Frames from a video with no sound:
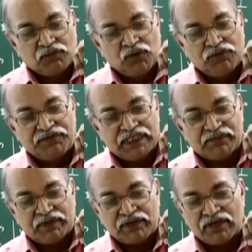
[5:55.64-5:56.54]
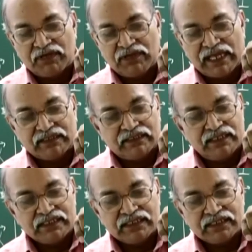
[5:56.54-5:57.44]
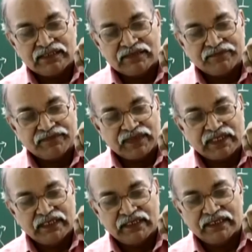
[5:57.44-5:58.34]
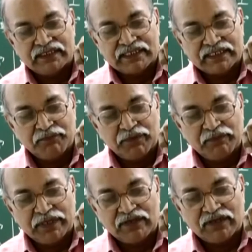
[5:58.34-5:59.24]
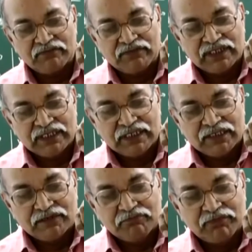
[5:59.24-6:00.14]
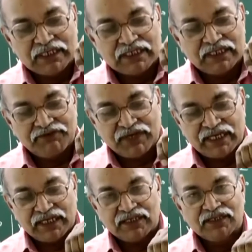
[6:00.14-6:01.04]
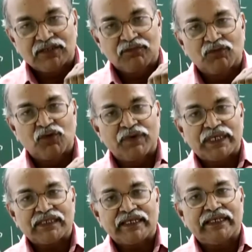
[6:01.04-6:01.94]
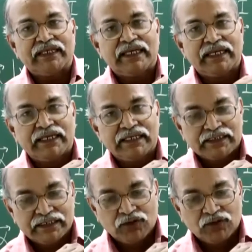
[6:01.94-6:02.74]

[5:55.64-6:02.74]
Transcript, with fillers: move this pendulum like this, it is a simple pendulum but if I move it in a